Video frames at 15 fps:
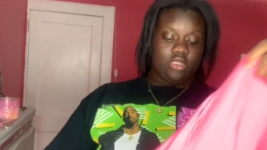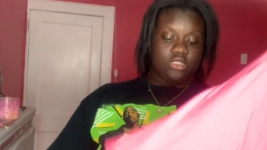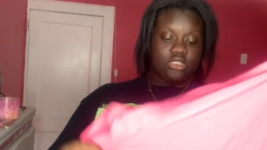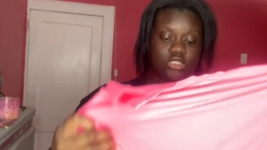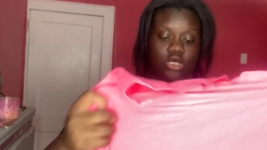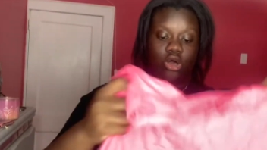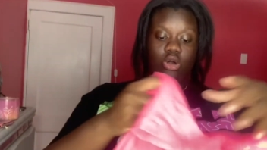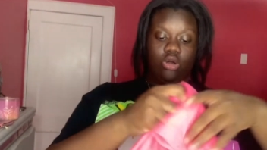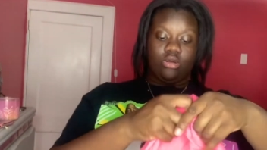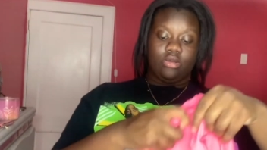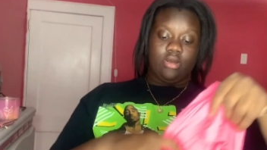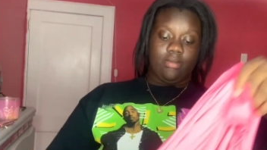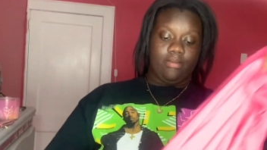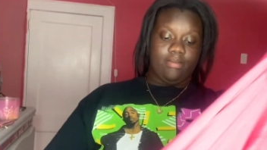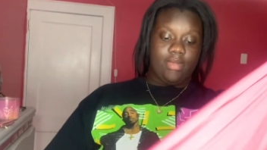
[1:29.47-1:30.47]
so
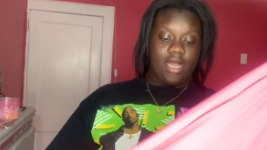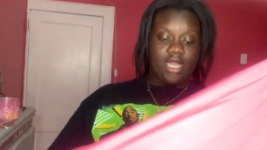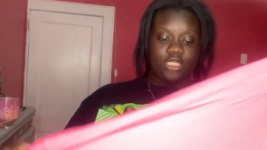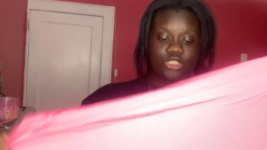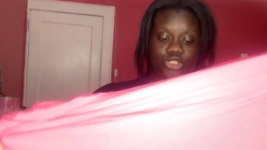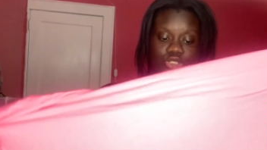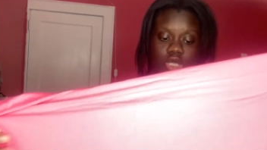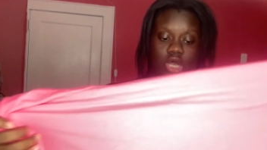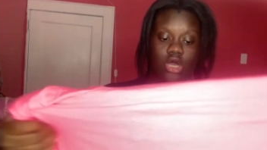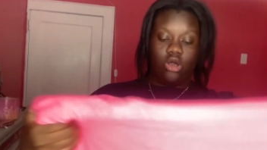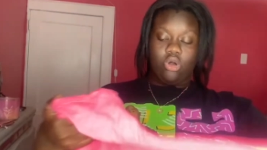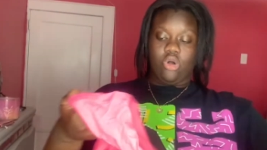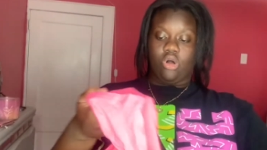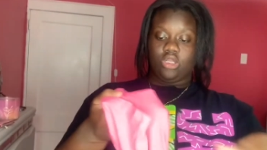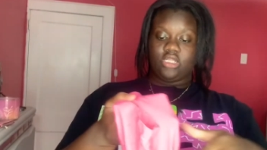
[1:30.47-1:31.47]
mind y'all
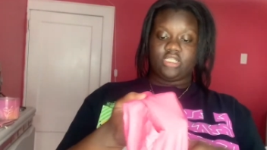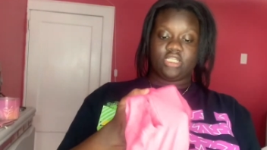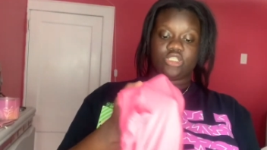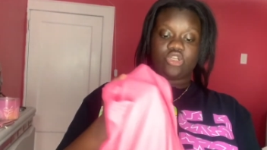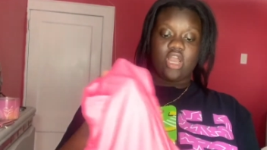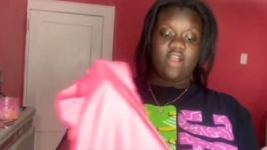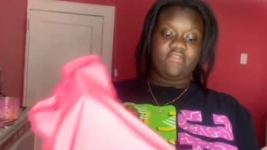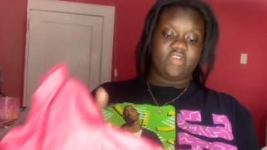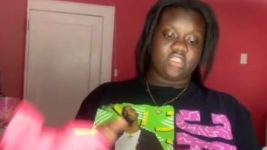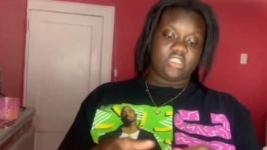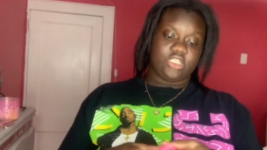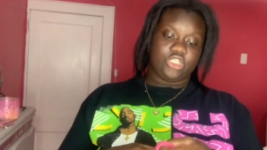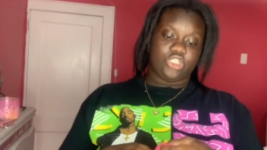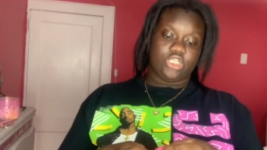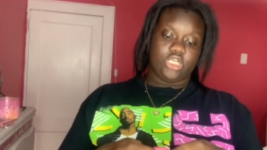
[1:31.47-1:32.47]
all of these graphic
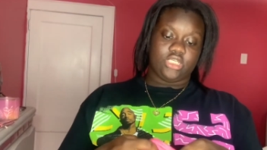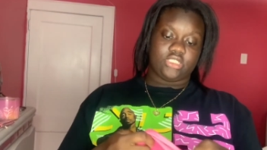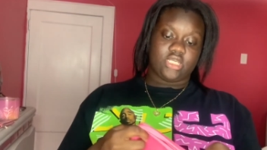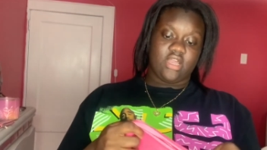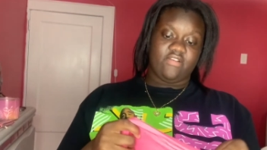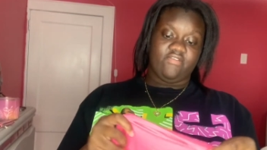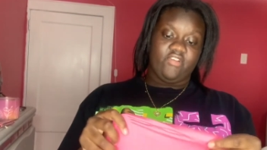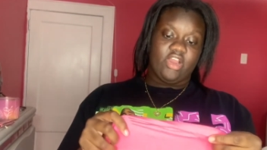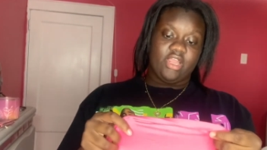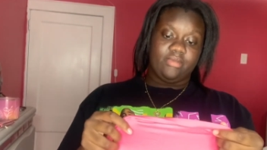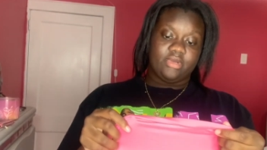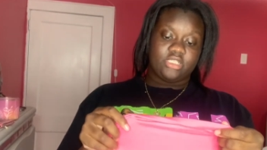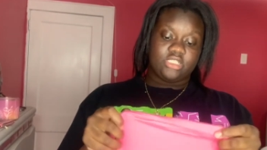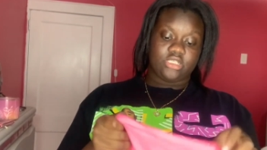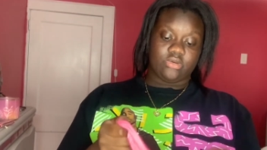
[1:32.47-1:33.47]
t-shirts are very
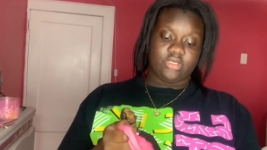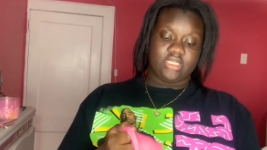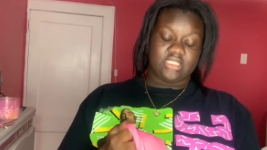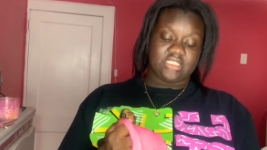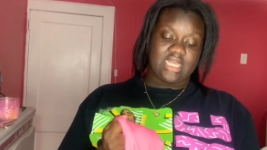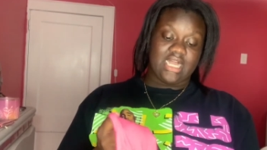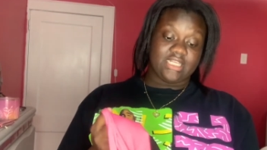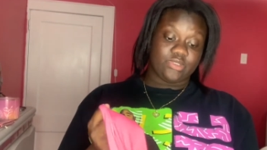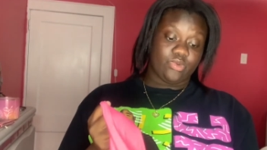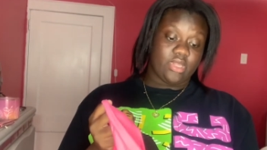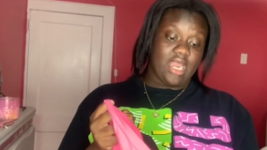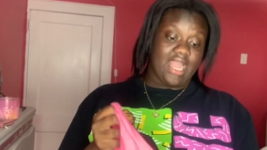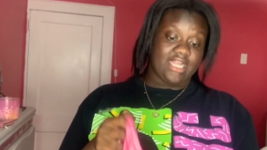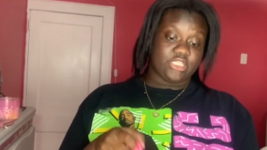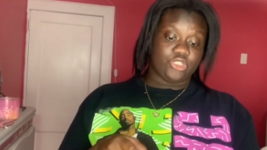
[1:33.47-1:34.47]
much so in a size
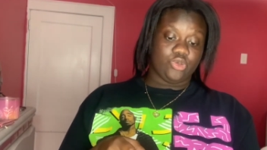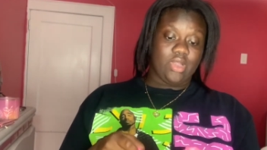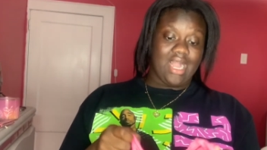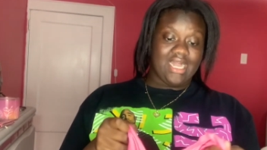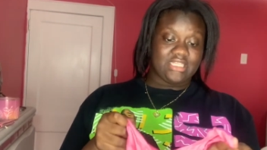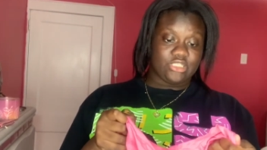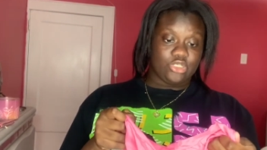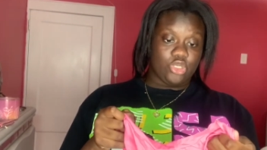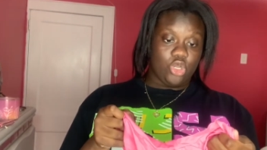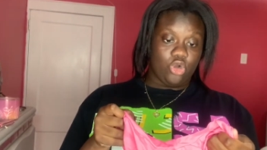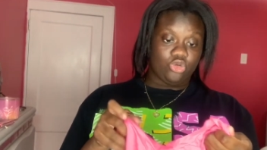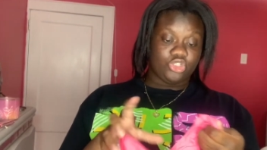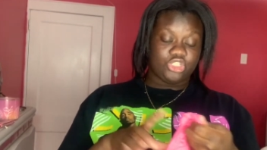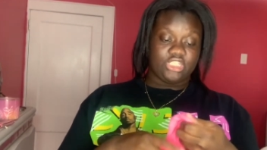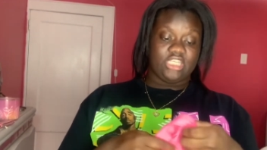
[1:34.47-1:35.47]
1x you guys know
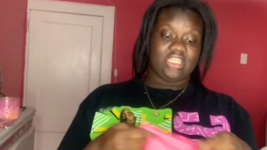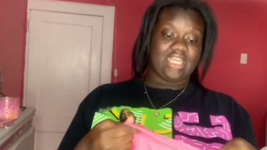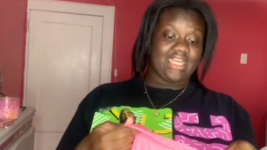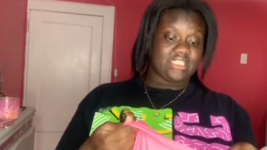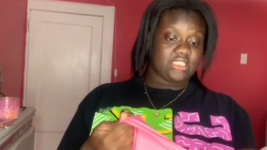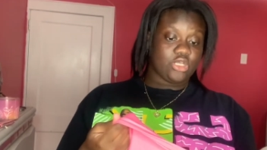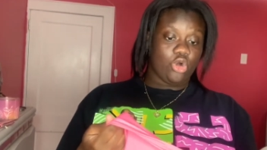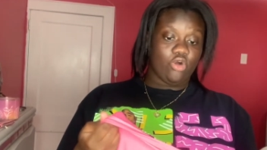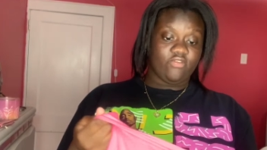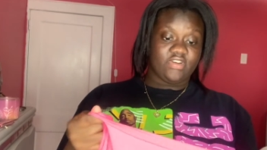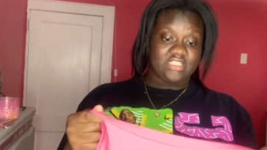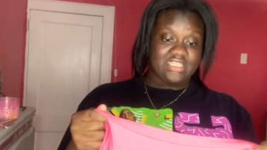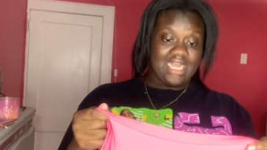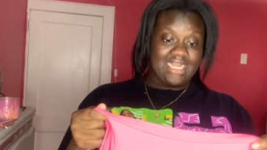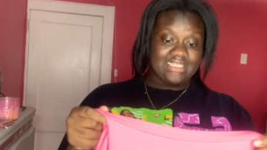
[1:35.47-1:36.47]
Shein likes to
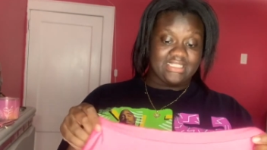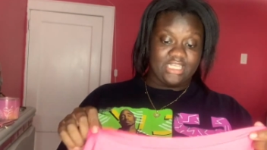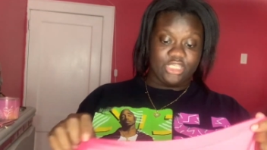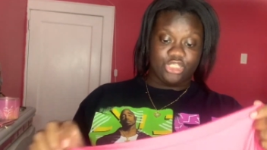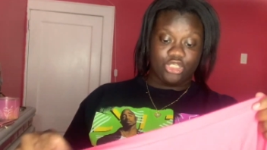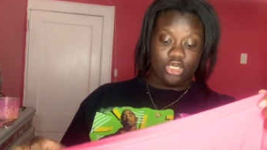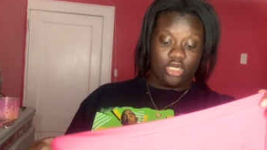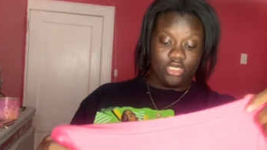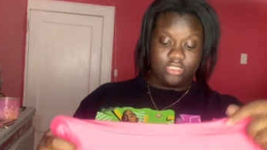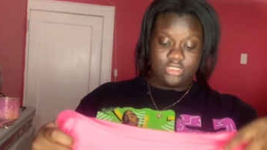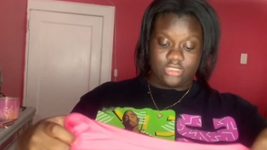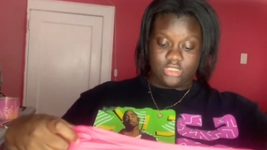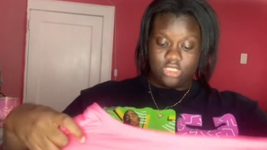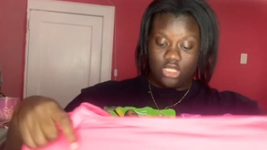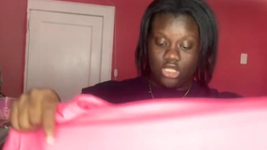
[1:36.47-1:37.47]
oversize these shirts
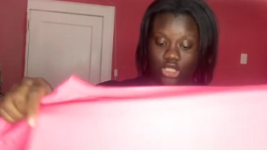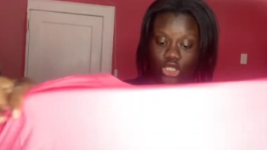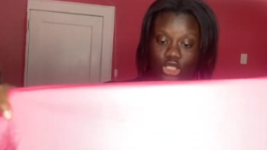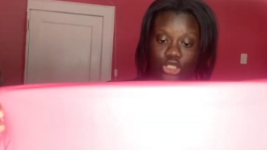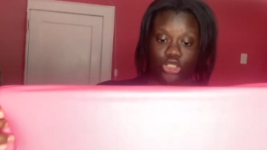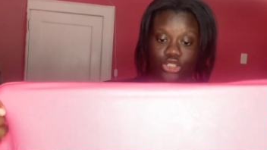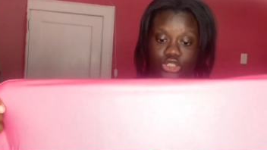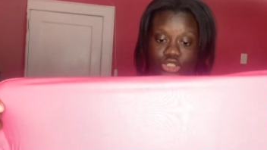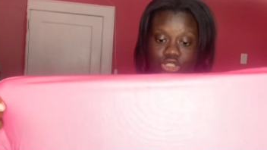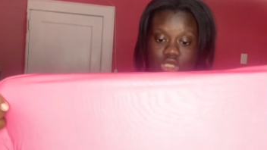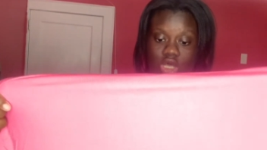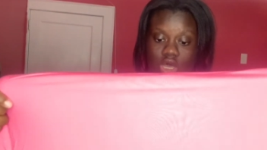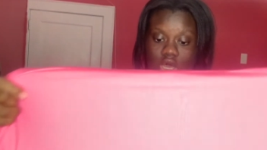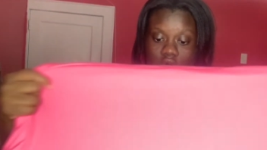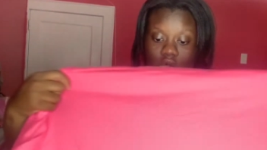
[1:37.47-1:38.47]

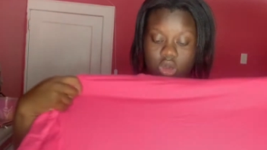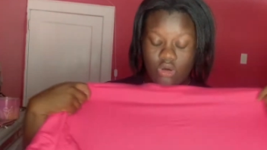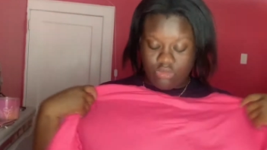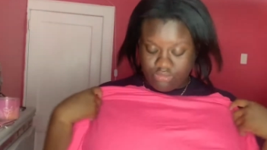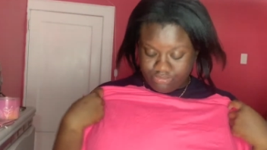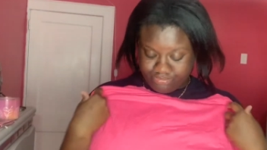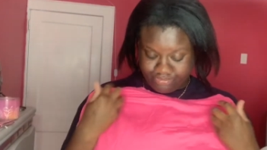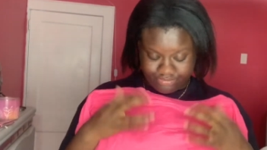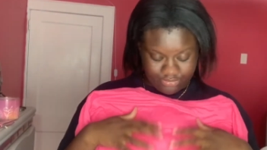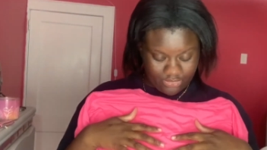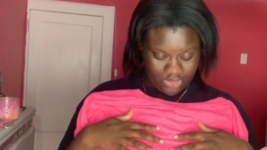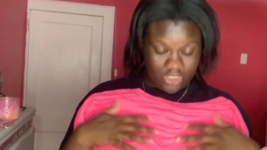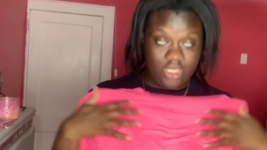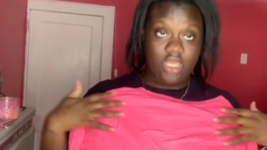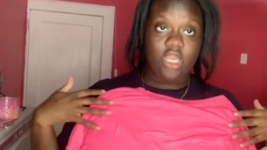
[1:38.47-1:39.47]
so
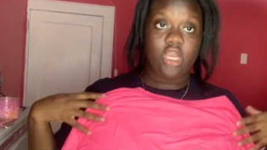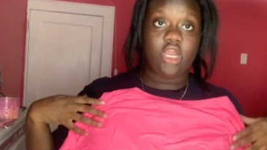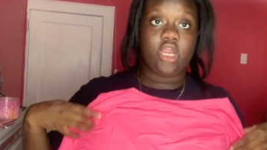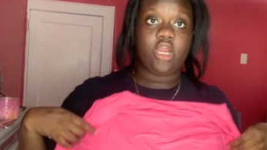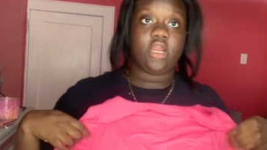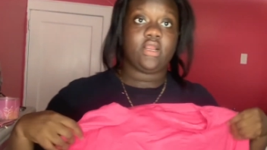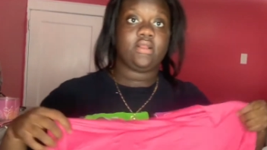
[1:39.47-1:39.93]
here